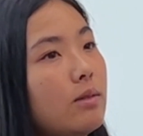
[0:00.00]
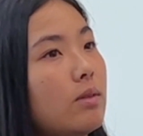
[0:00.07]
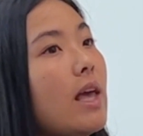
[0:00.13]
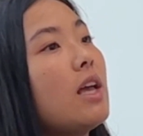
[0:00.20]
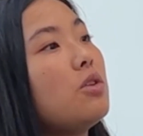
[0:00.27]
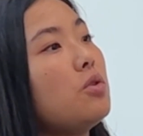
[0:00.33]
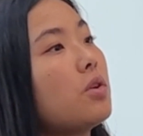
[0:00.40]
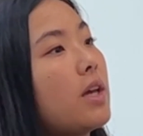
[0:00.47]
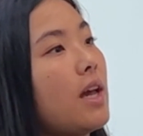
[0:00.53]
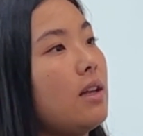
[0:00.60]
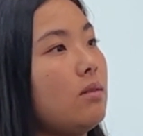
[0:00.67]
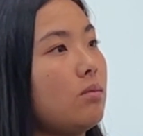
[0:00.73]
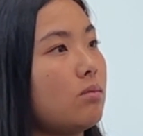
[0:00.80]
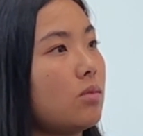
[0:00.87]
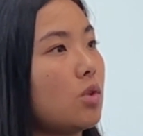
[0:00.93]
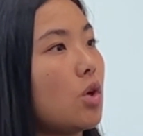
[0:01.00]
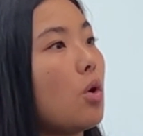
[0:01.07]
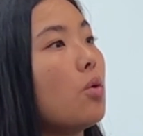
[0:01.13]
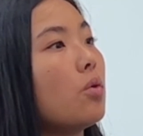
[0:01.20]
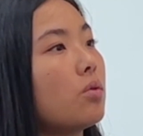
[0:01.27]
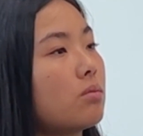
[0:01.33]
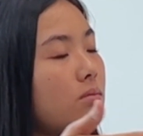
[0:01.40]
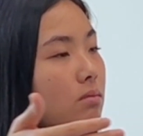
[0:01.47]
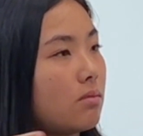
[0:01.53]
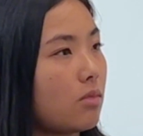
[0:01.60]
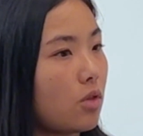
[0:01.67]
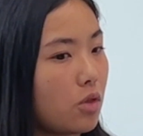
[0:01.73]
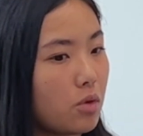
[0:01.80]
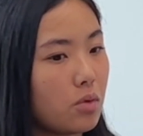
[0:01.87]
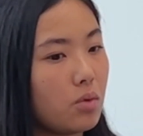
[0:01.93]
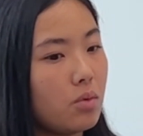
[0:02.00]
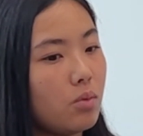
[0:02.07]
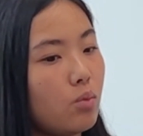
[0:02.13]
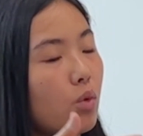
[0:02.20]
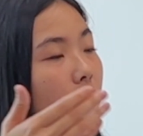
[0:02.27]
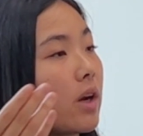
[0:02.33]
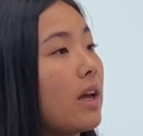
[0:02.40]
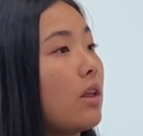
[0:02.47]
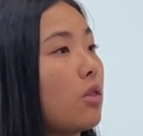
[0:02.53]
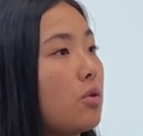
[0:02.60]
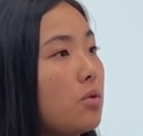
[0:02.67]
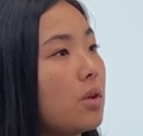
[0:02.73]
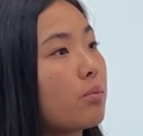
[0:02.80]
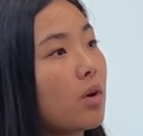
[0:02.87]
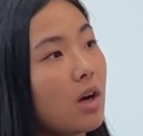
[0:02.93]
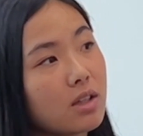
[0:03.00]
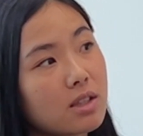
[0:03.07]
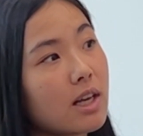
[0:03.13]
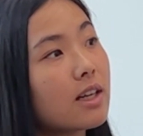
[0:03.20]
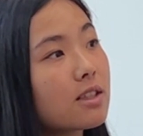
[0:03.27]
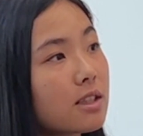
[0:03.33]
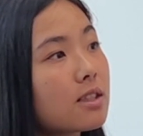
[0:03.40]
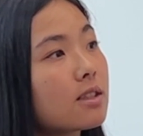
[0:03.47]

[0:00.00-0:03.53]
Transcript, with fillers: then you can go through working through the process.